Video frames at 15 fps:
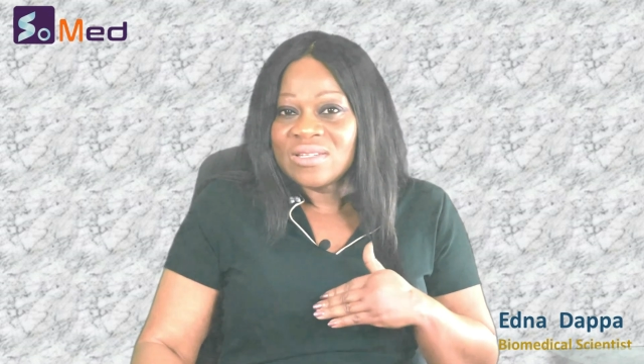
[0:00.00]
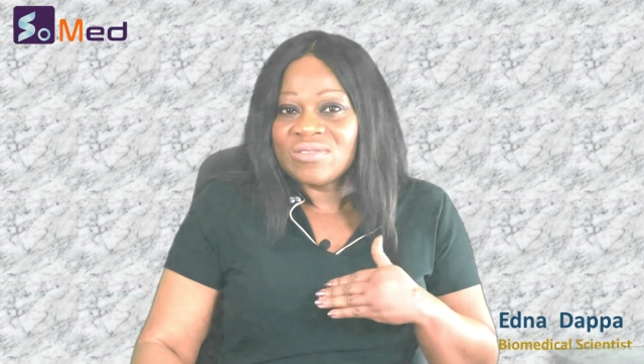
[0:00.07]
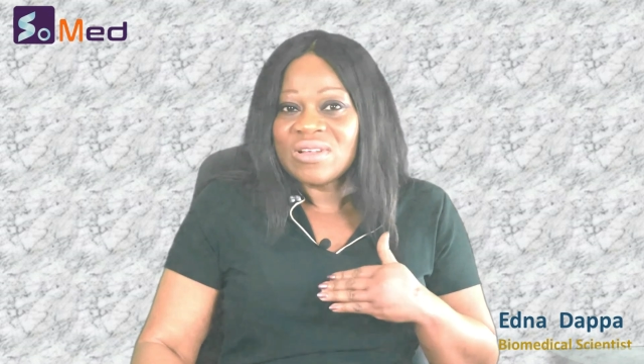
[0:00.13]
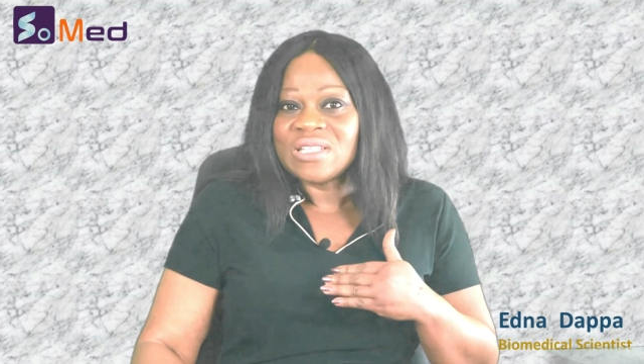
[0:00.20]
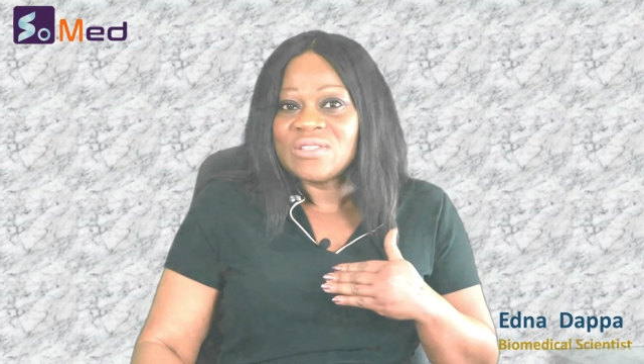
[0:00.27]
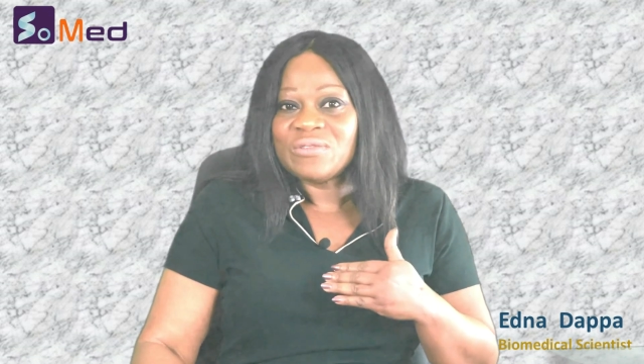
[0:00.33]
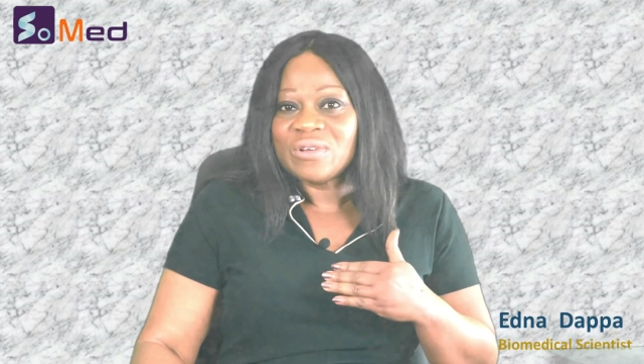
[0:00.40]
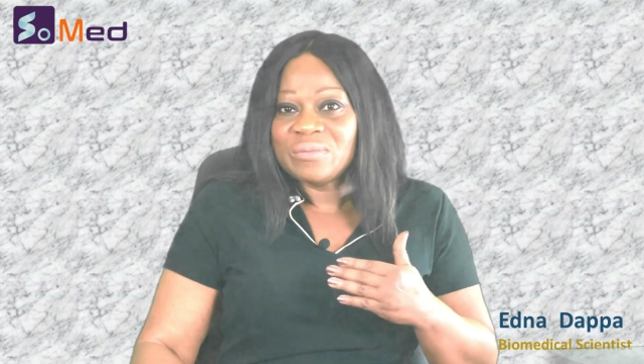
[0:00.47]

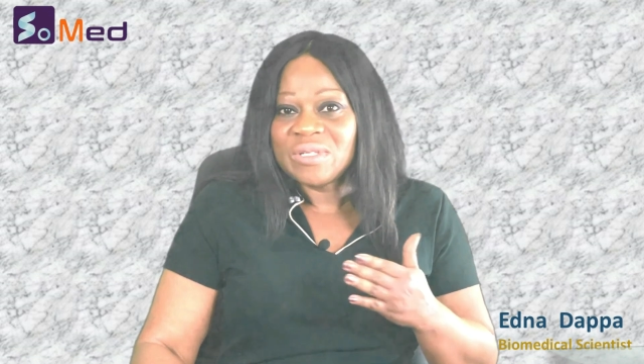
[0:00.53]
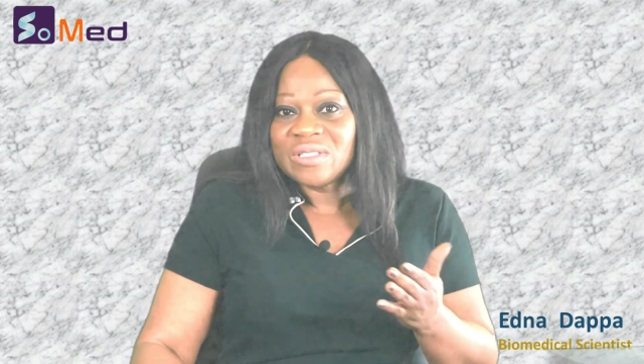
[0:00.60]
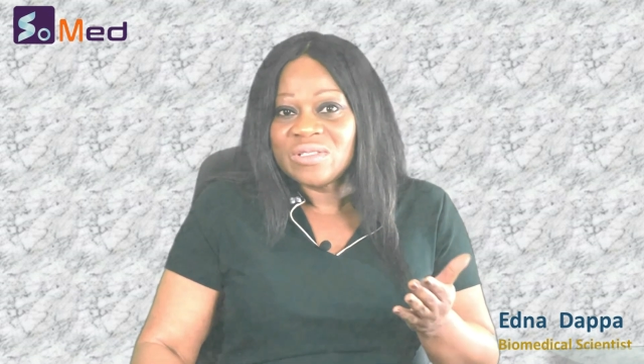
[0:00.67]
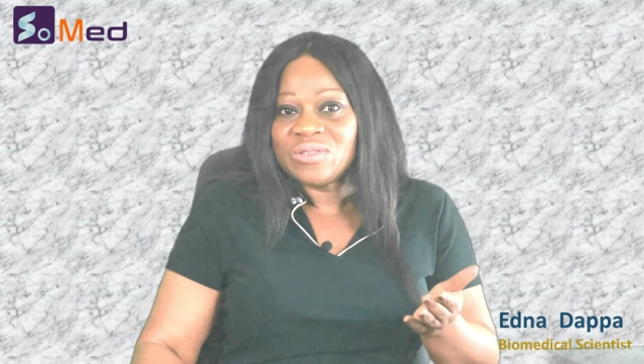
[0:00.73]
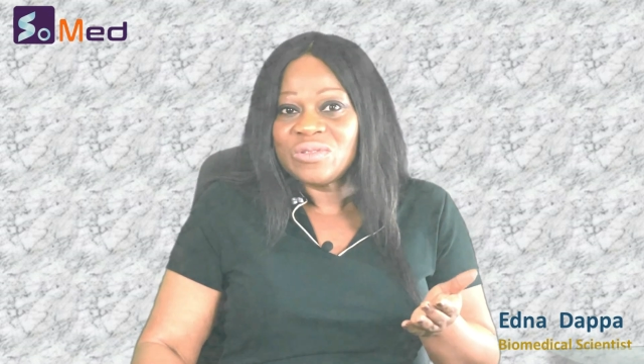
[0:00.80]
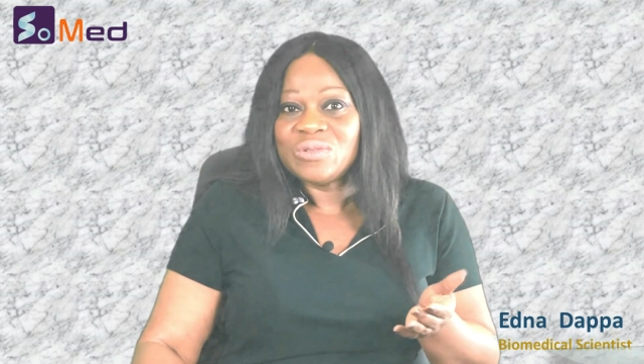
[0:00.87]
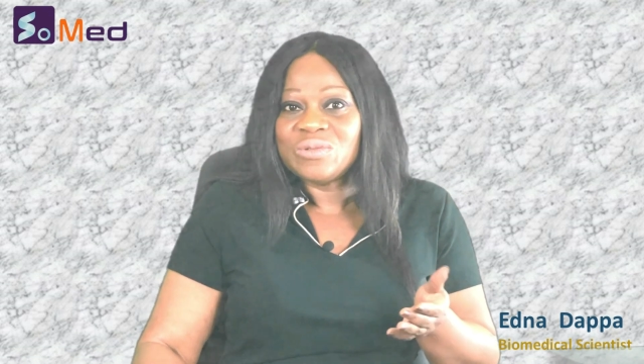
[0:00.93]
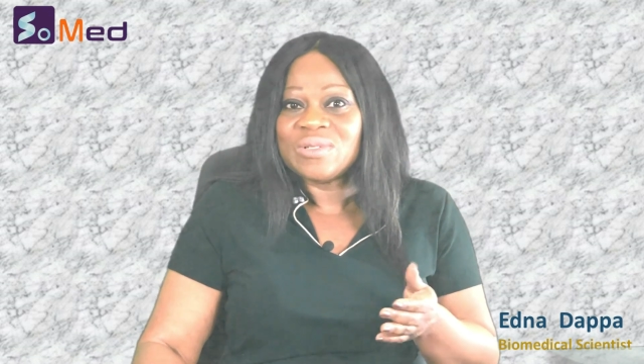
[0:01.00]

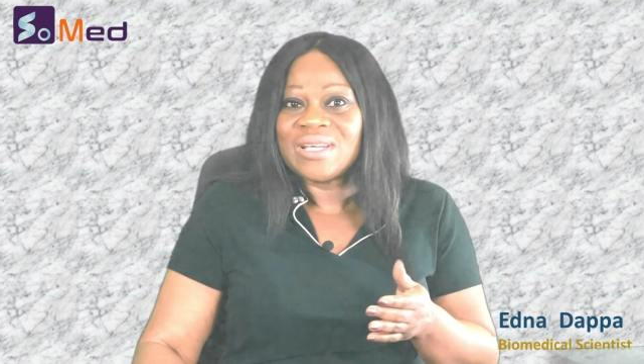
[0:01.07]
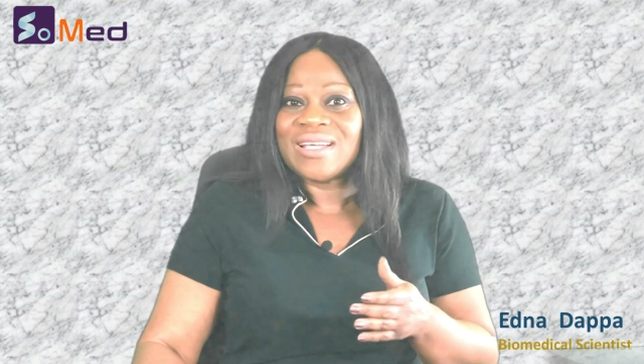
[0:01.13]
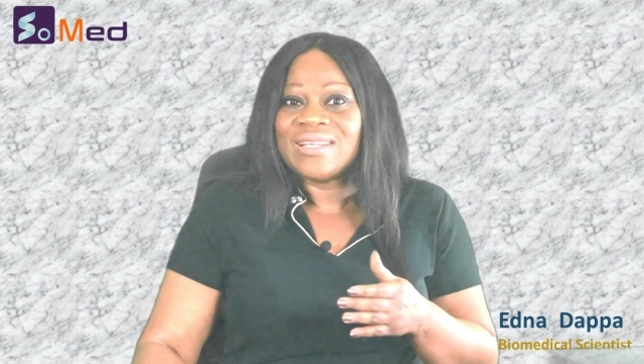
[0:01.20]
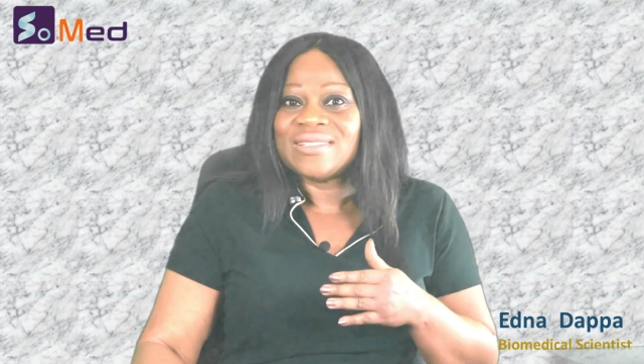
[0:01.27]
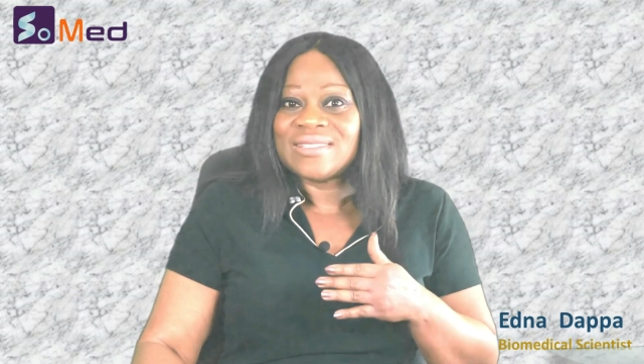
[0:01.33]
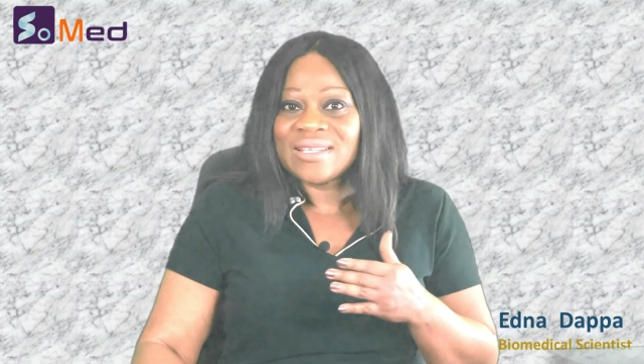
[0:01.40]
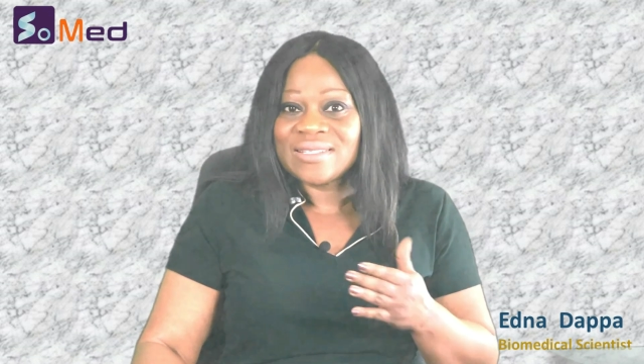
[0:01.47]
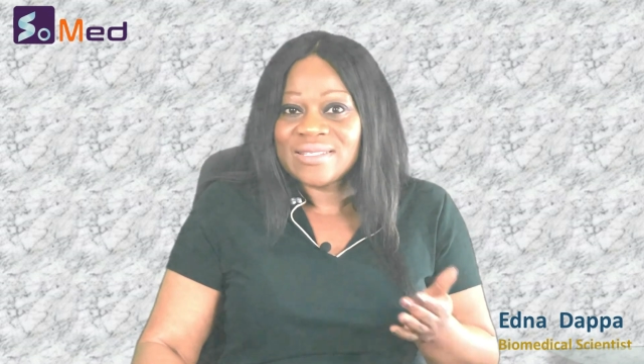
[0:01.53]
transforming to
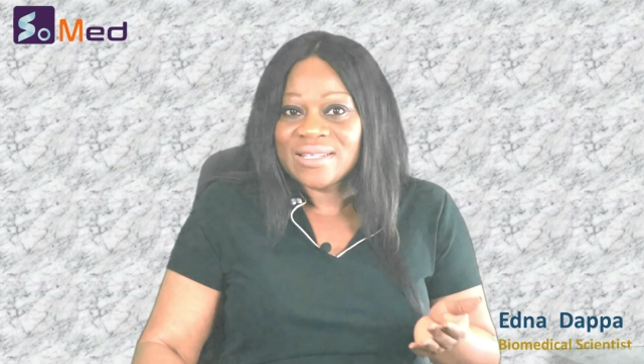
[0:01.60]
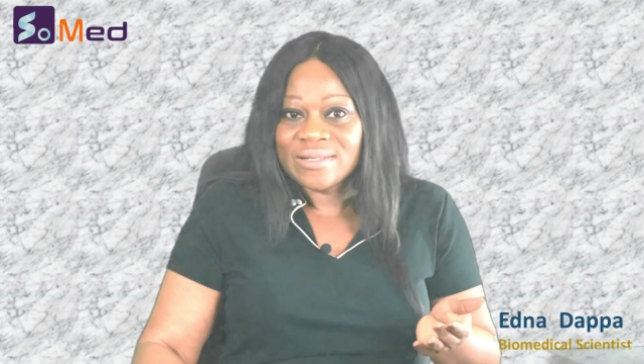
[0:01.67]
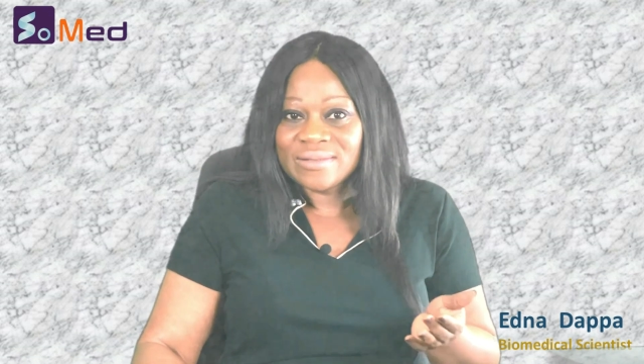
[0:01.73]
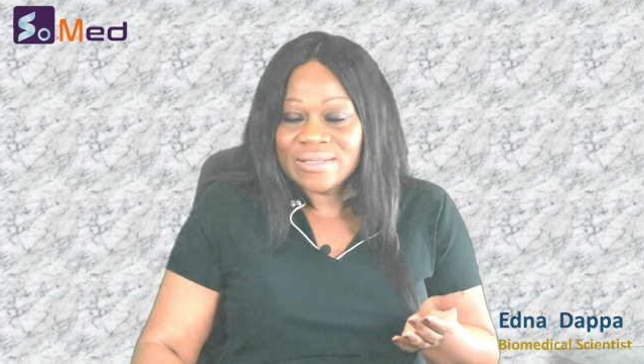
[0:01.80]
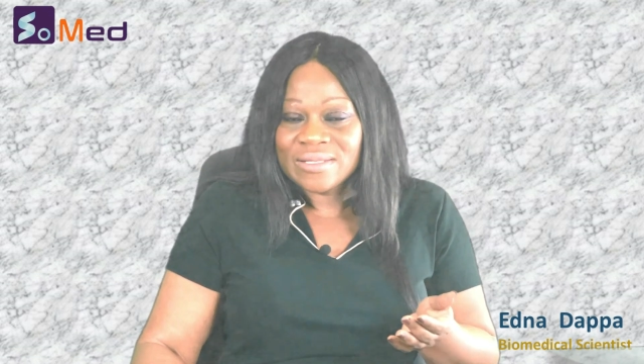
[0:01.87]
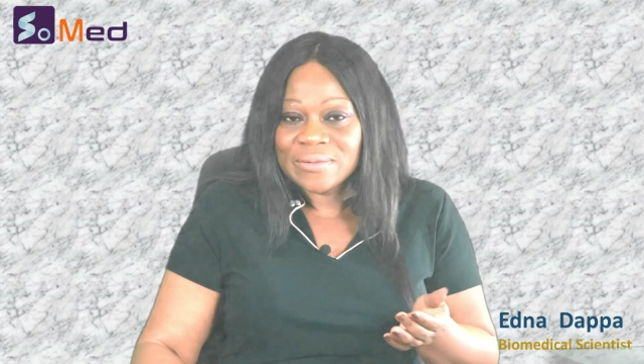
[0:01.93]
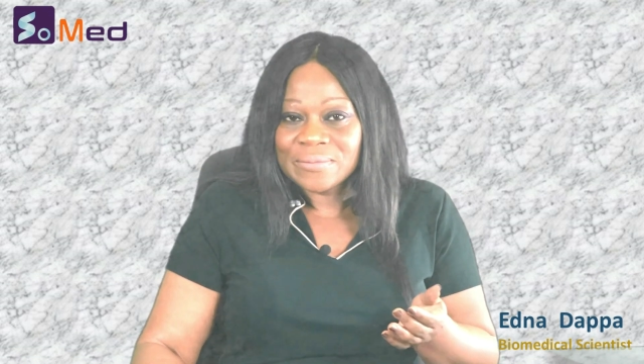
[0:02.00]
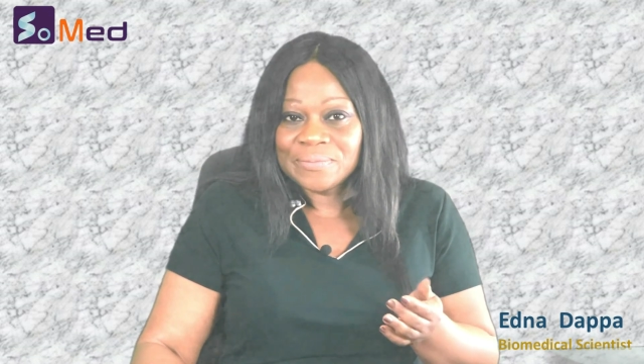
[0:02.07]
cancer
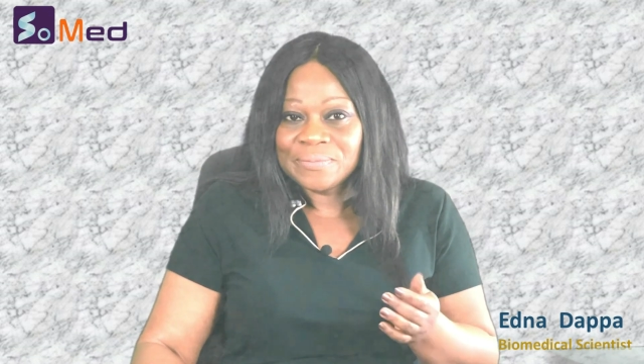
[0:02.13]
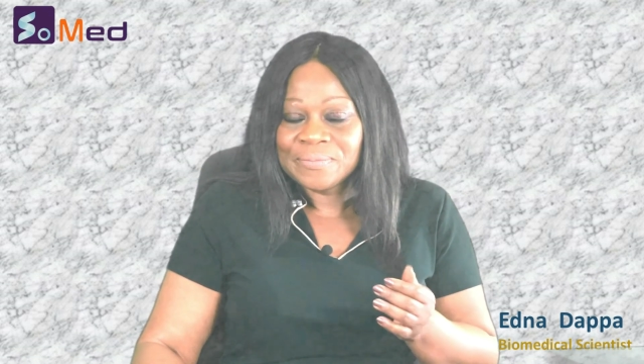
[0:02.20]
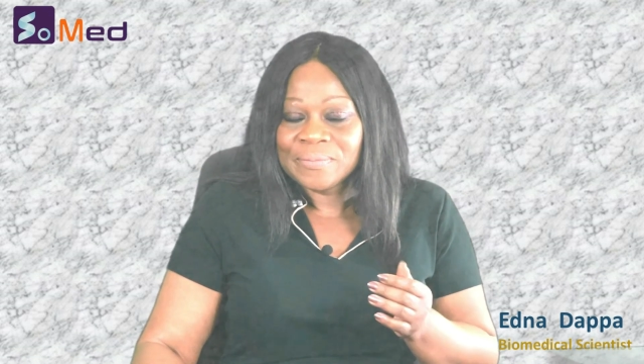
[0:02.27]
cells.